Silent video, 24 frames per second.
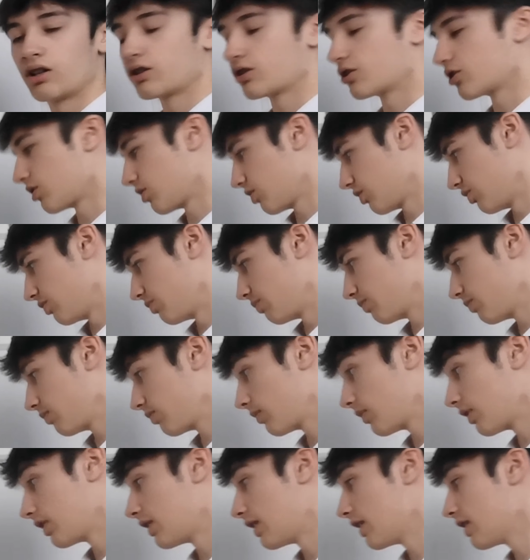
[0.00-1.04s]
So
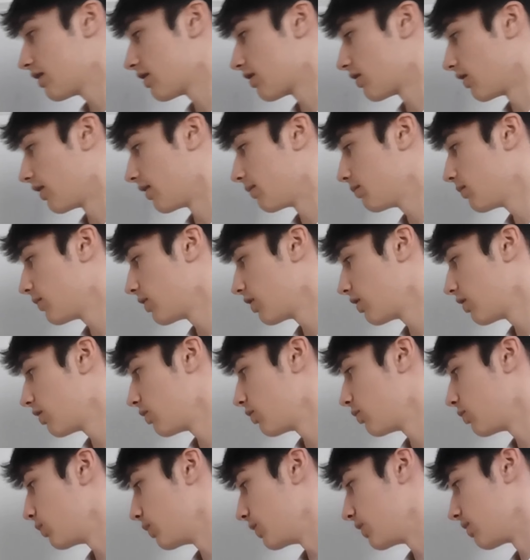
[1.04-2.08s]
this time
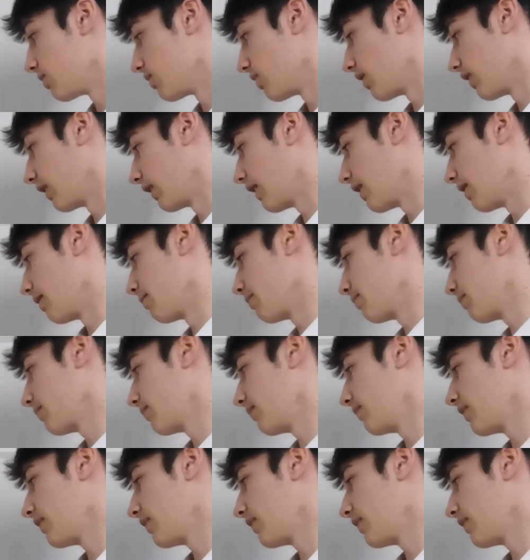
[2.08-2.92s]
we do it again.